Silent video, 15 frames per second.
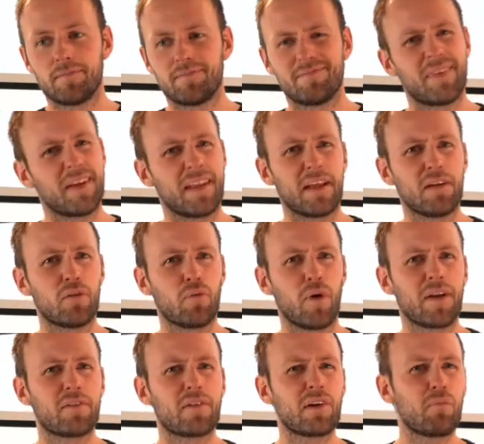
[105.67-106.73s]
And then you're
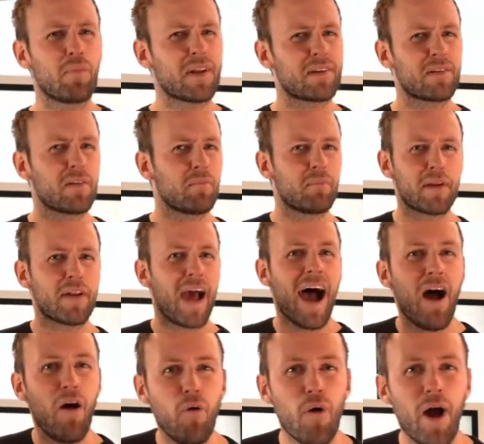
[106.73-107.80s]
wondering, but
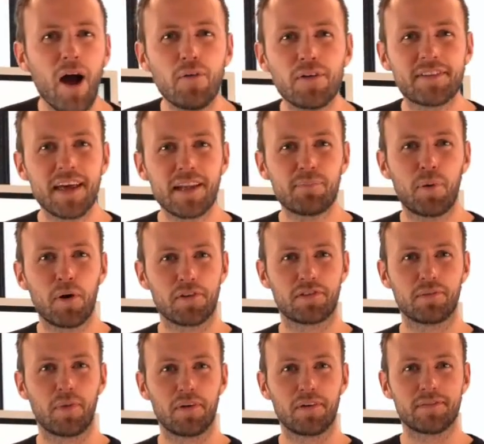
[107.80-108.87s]
how? How is that
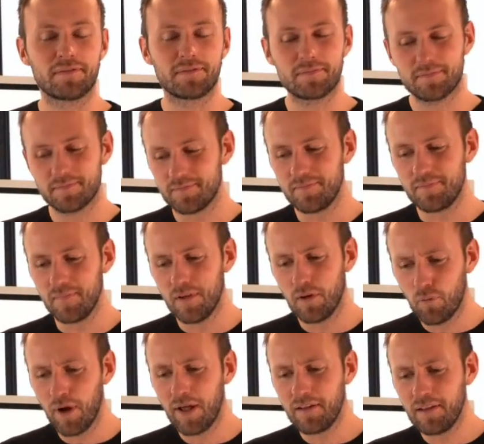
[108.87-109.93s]
possible?
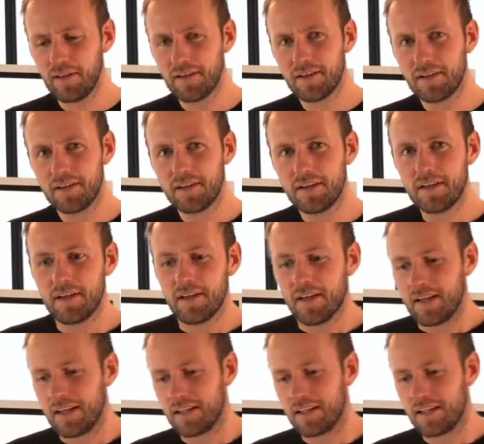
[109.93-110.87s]
Well, it's